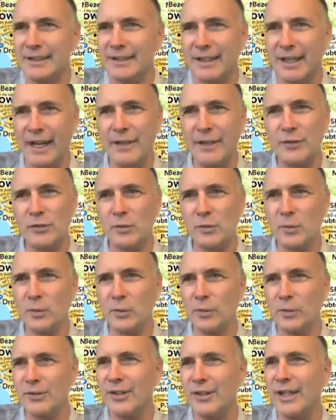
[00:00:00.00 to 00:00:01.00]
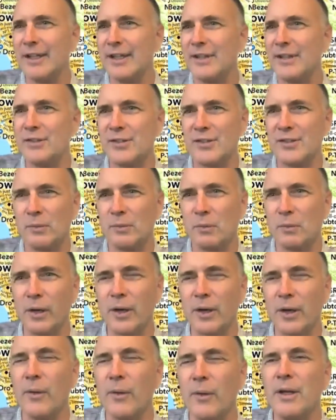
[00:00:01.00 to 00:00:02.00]
high school tennis
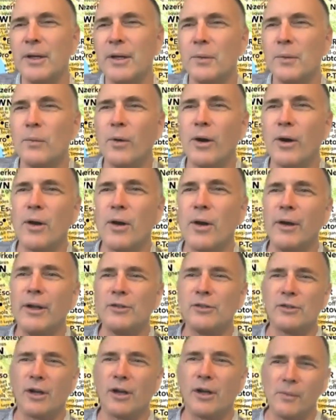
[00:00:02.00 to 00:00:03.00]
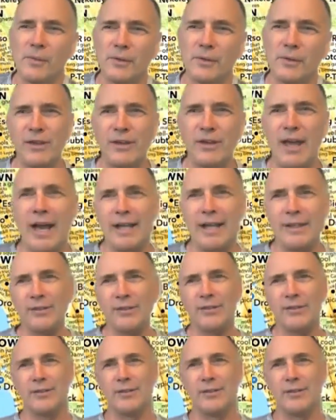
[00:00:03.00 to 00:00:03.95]
where do where do i start with stats